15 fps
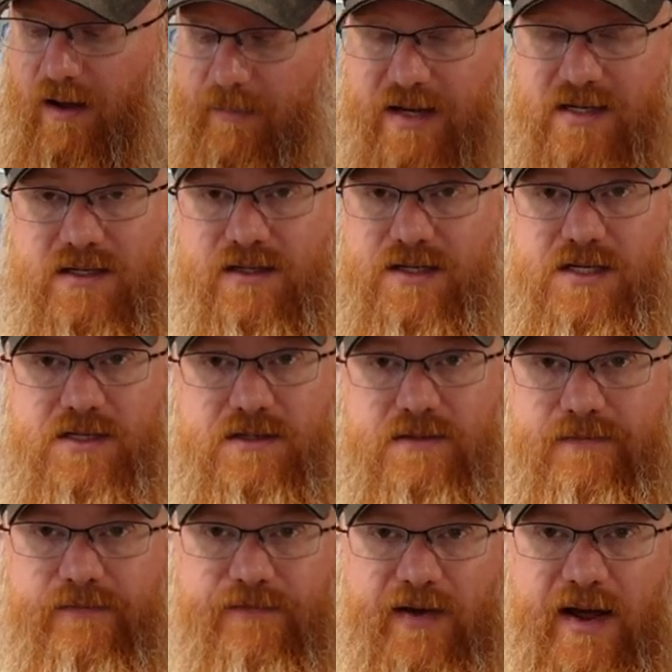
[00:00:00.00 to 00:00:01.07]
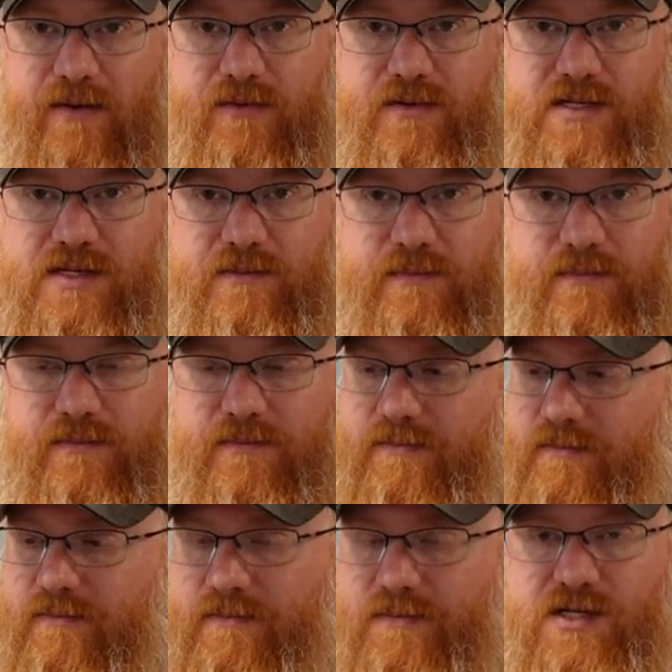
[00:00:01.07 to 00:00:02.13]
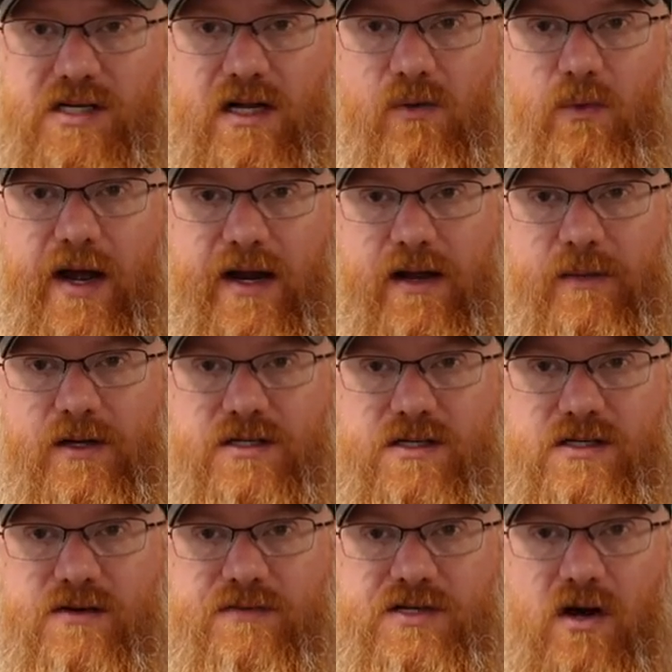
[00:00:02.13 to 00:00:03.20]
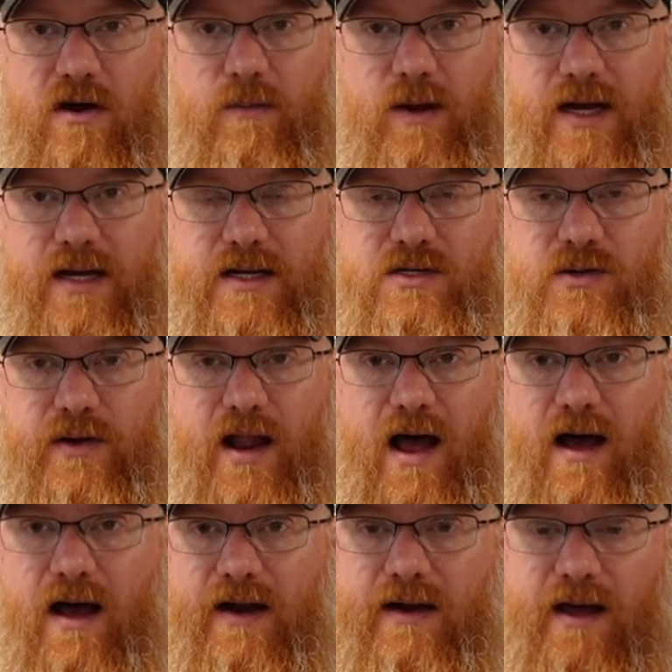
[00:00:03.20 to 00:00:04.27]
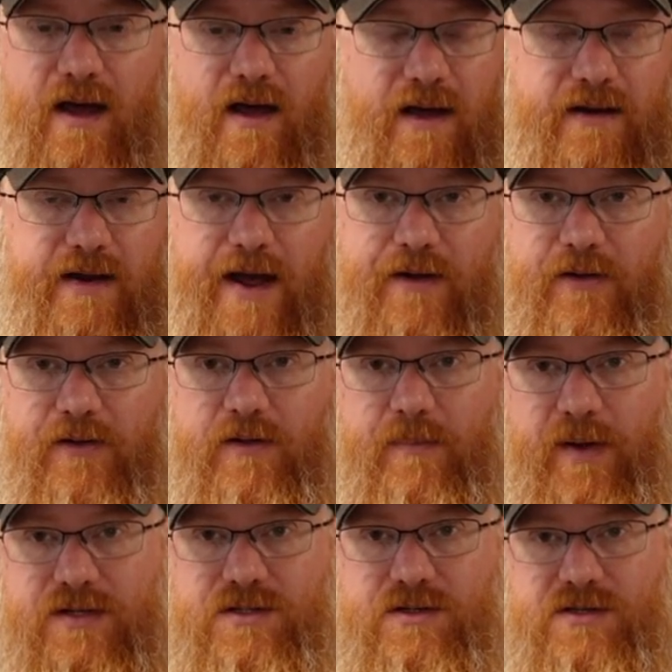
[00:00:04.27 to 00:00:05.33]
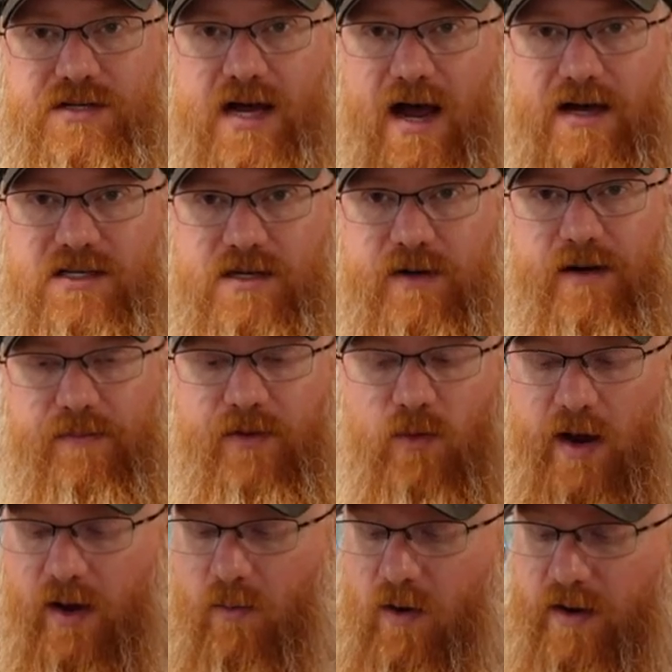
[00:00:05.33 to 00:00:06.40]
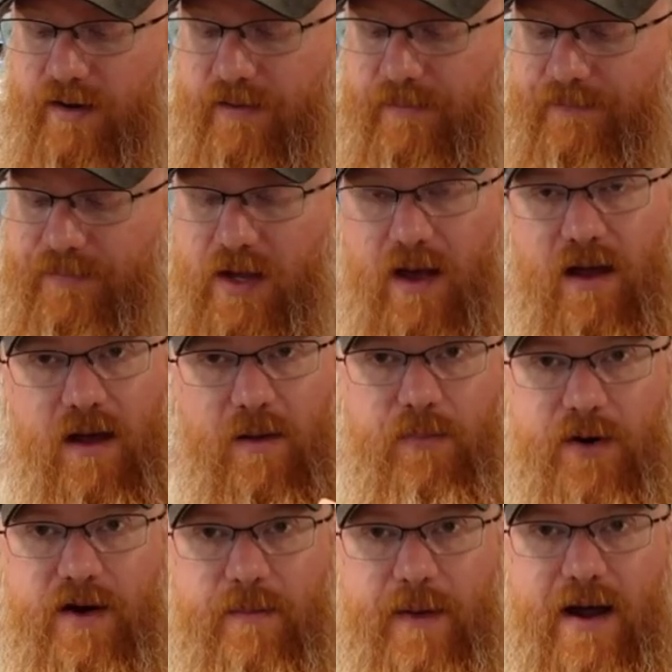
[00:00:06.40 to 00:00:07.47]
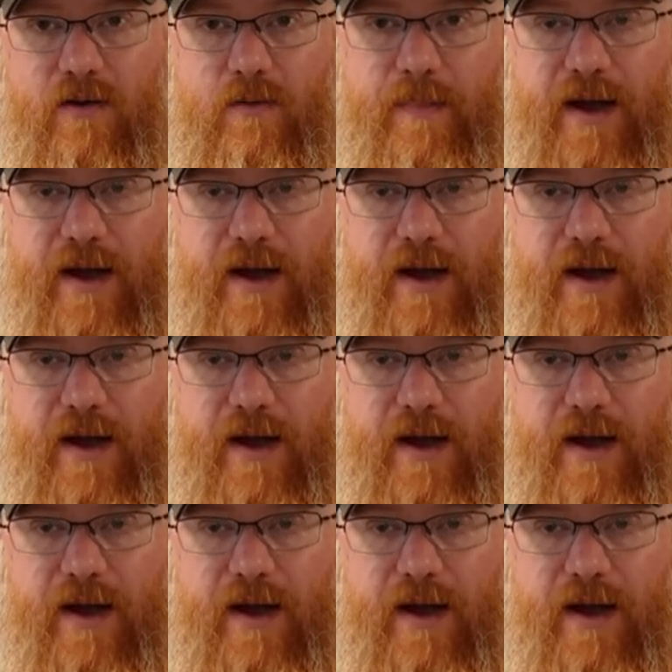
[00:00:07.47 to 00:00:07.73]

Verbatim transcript: Basically just found some silhouette images of saw blades online, downloaded the pictures, sized them up the way I wanted them, printed them out on